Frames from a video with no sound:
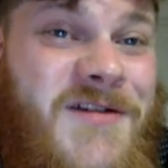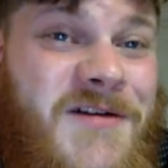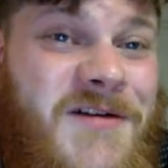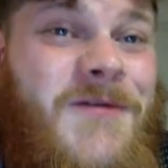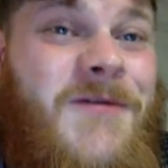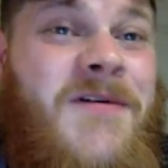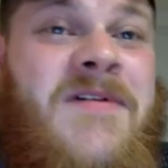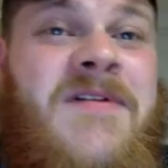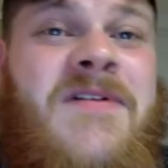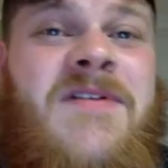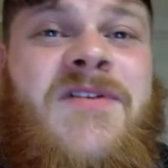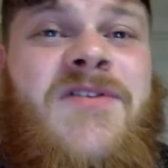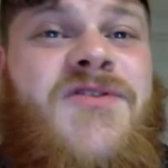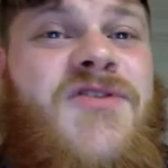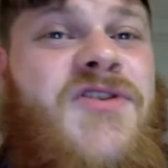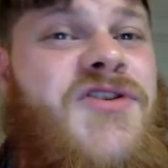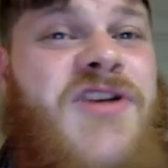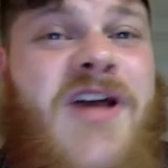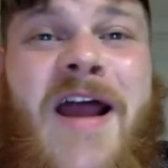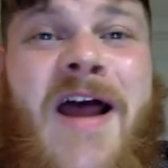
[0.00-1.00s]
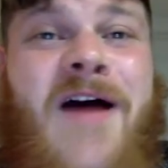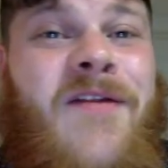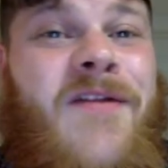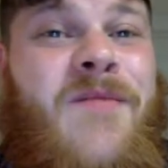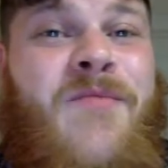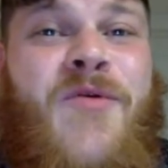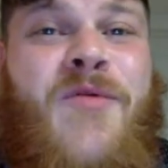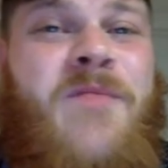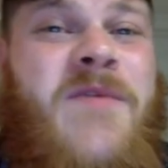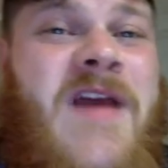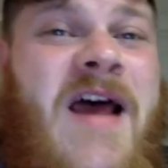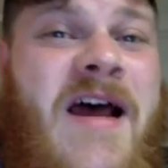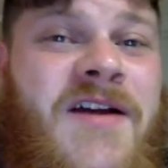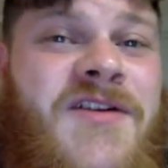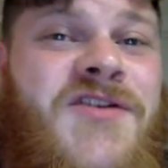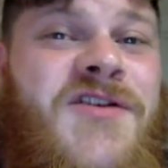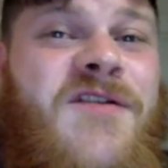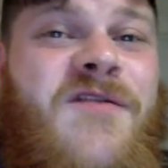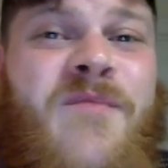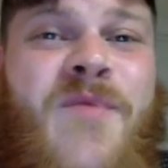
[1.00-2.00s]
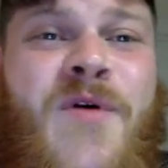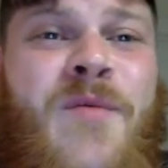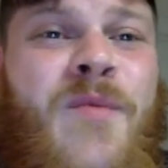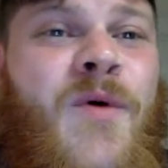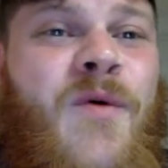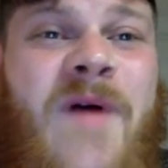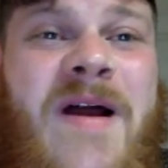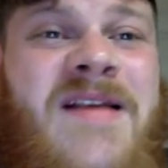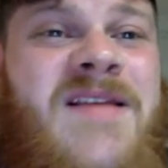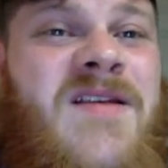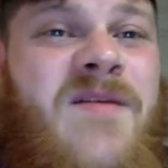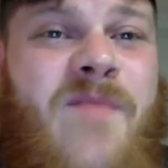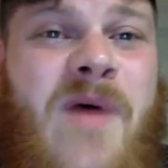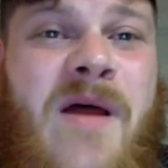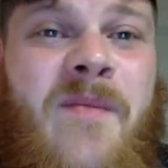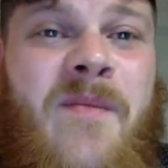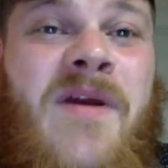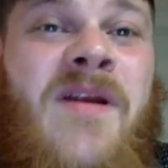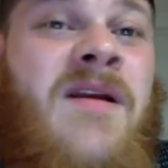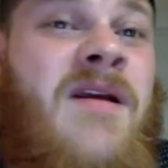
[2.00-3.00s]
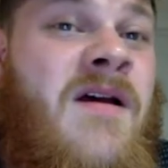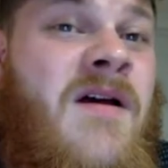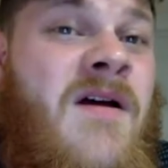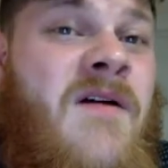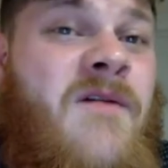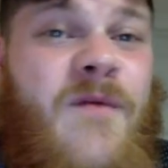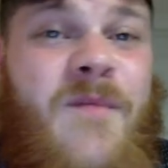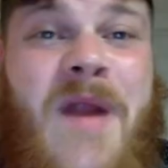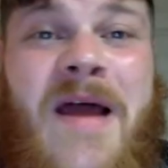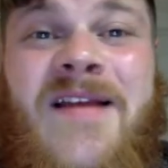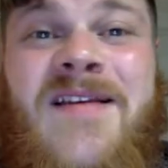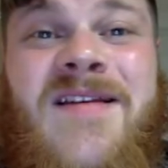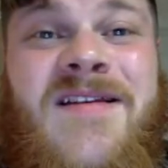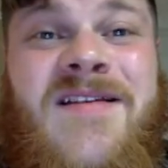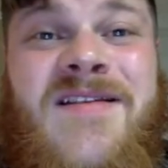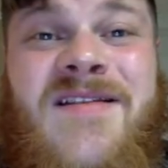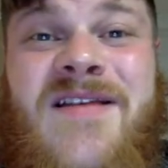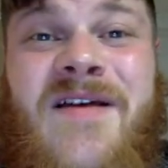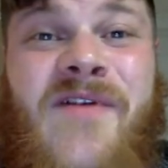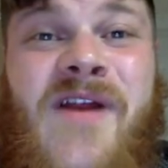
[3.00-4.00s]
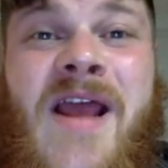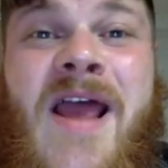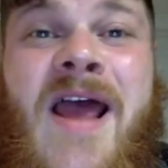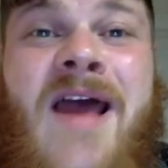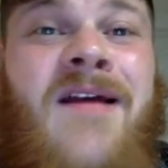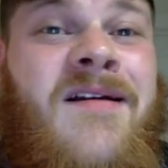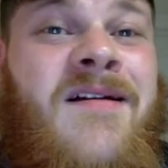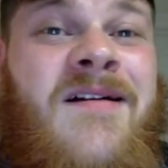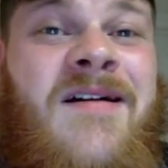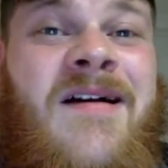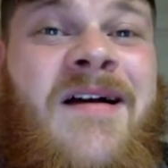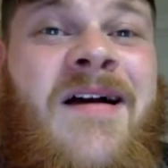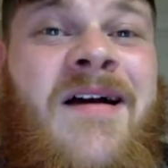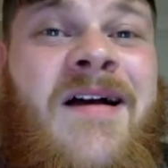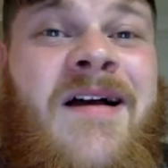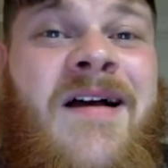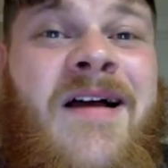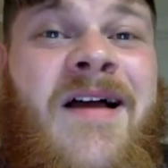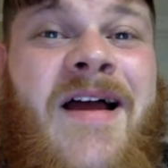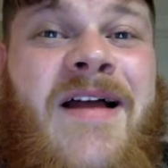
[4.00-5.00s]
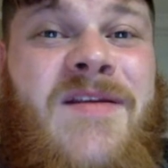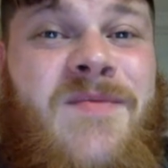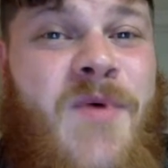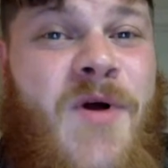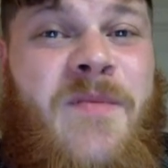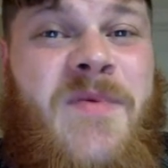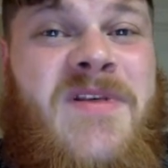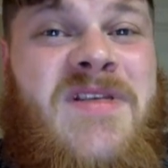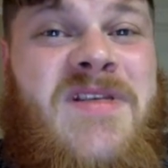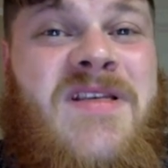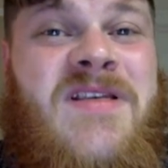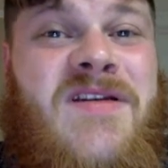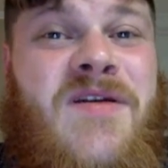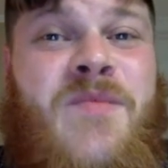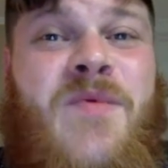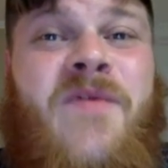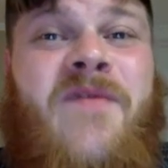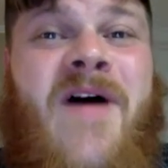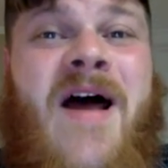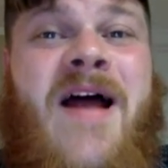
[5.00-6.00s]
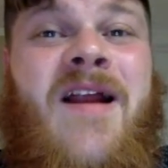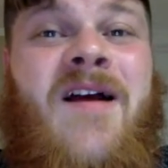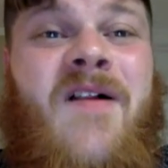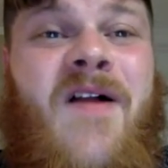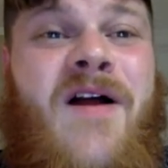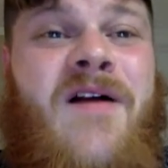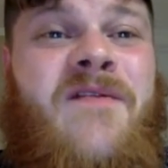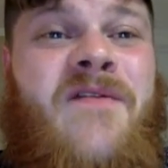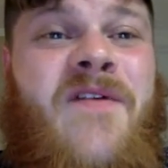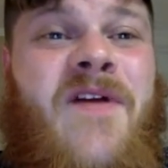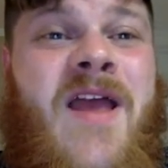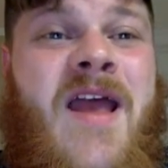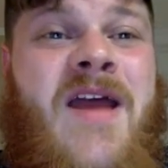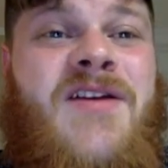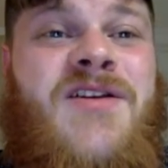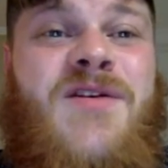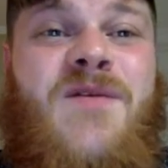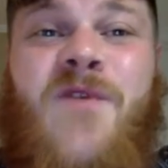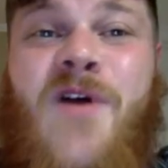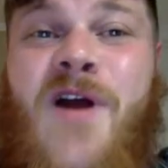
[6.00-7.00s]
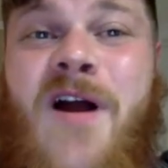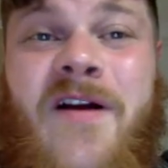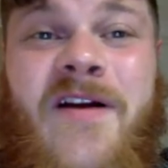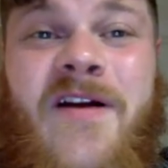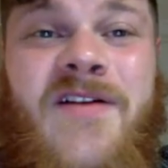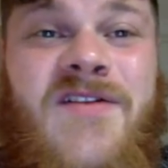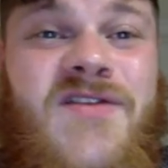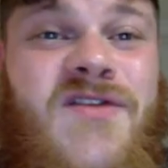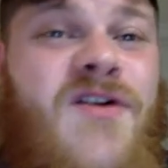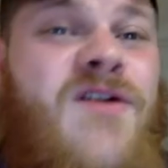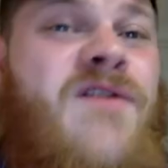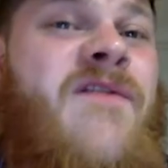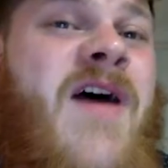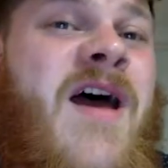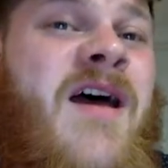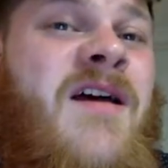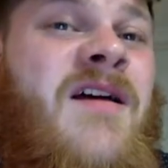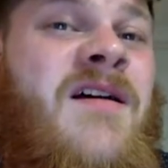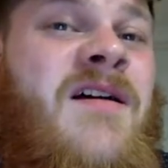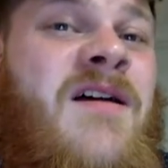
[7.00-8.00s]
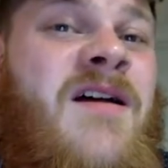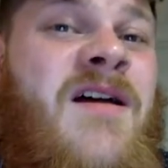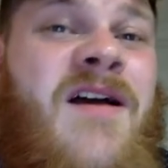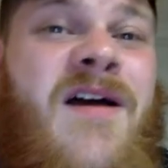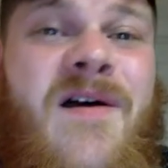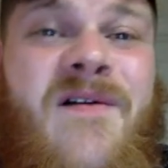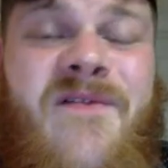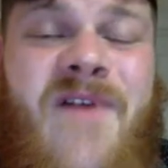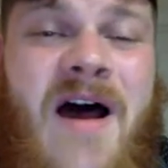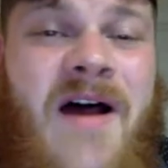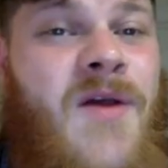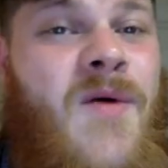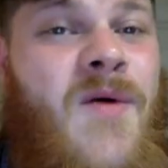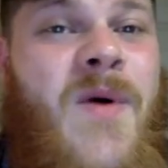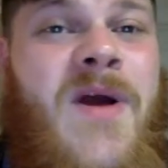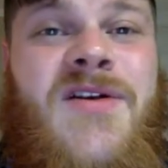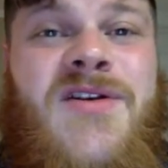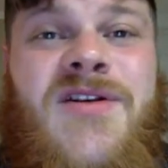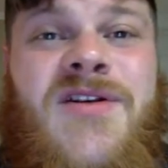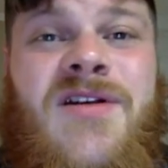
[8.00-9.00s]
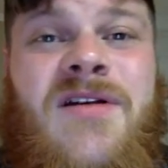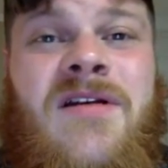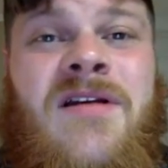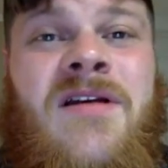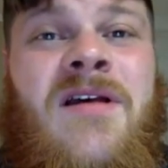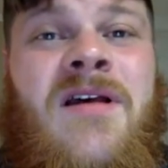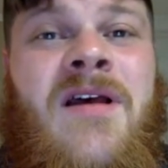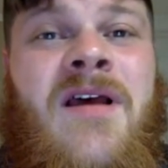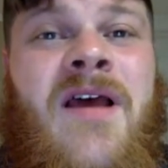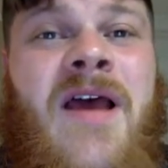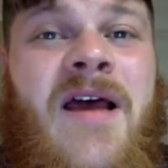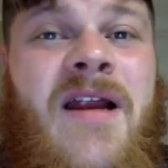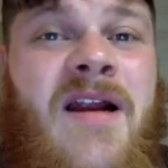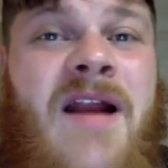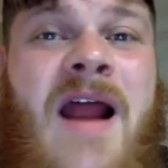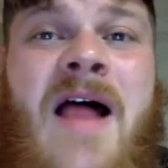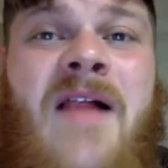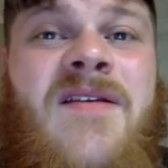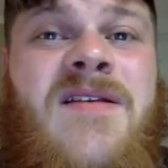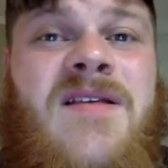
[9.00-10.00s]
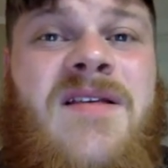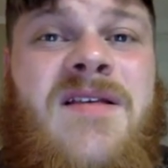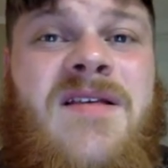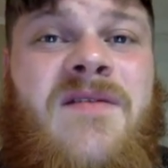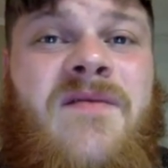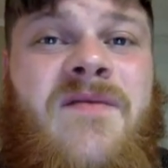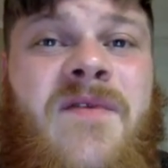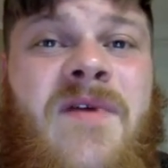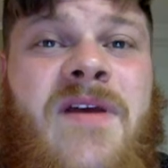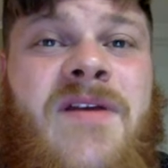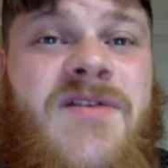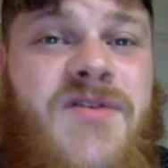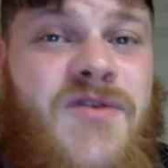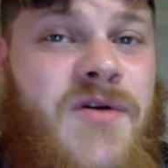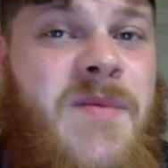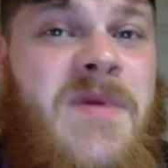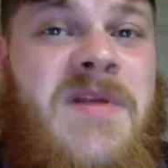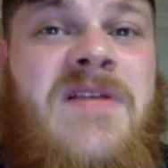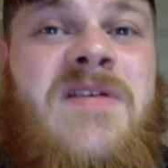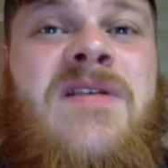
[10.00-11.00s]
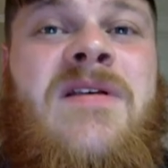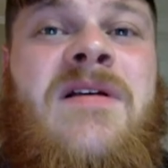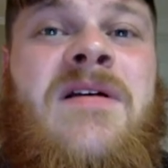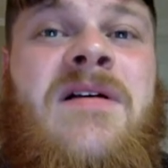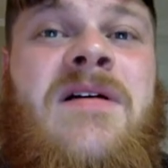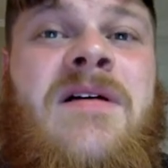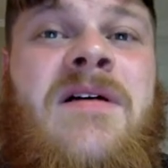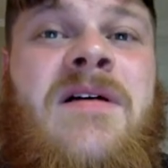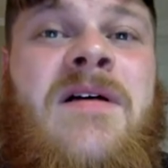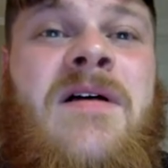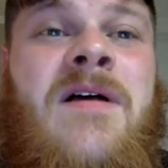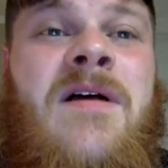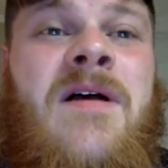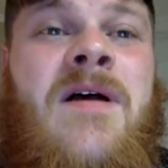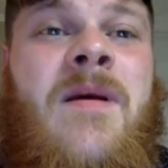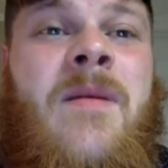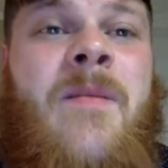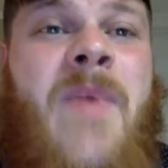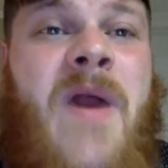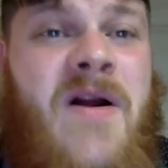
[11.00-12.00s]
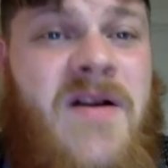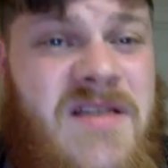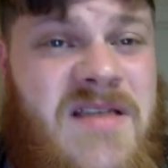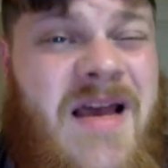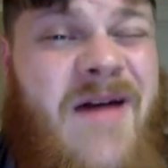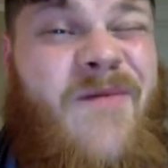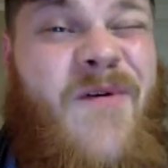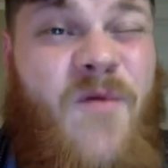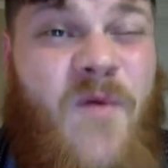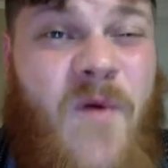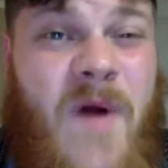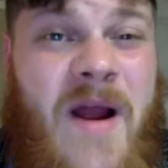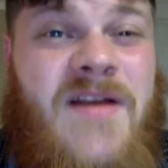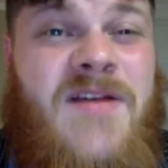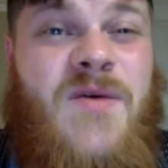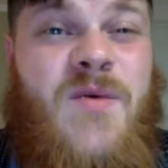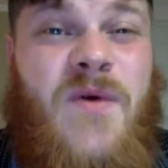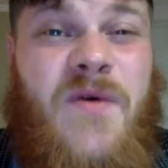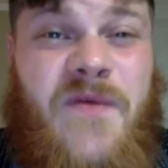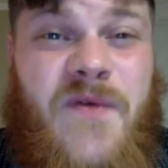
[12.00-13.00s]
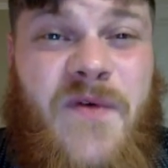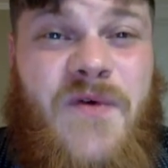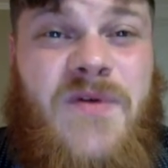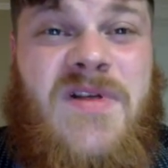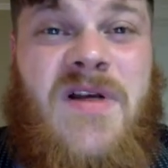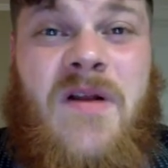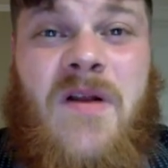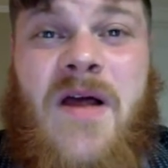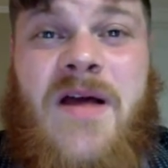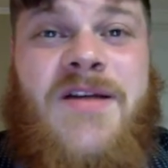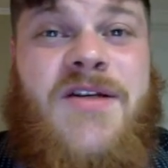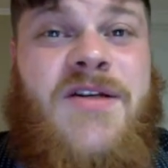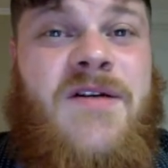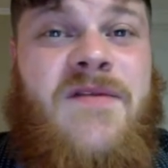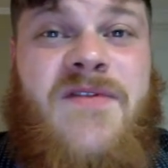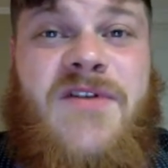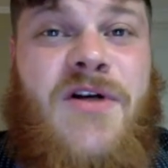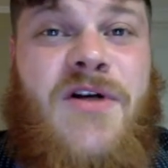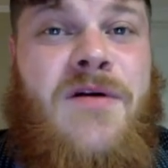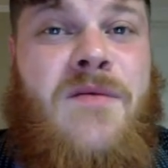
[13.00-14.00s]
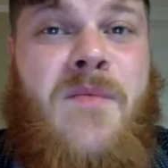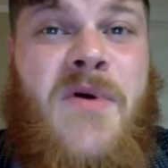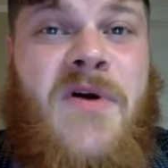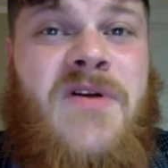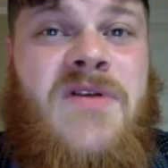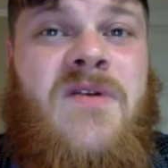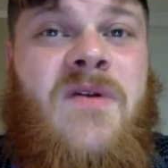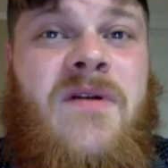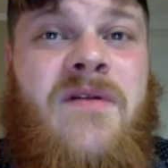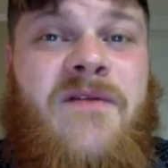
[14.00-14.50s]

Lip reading: too. You should check out the Protection of Pupil Rights Amendment from 1978. Its purpose is to provide clarification regarding survey, evaluation, and analysis instruments. Parents have a right to refuse collection of certain personal